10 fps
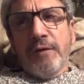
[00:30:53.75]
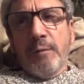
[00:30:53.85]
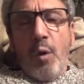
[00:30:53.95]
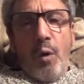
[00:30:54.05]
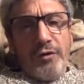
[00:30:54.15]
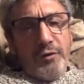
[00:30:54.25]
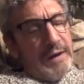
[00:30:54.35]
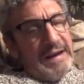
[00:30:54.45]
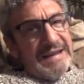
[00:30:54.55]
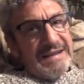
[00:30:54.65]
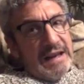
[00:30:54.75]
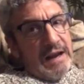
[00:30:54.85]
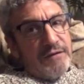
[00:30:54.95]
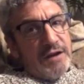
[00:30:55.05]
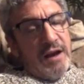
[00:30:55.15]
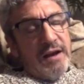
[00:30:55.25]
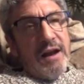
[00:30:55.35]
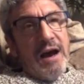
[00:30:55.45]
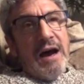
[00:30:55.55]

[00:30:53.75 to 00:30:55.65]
from all the readings that I've done,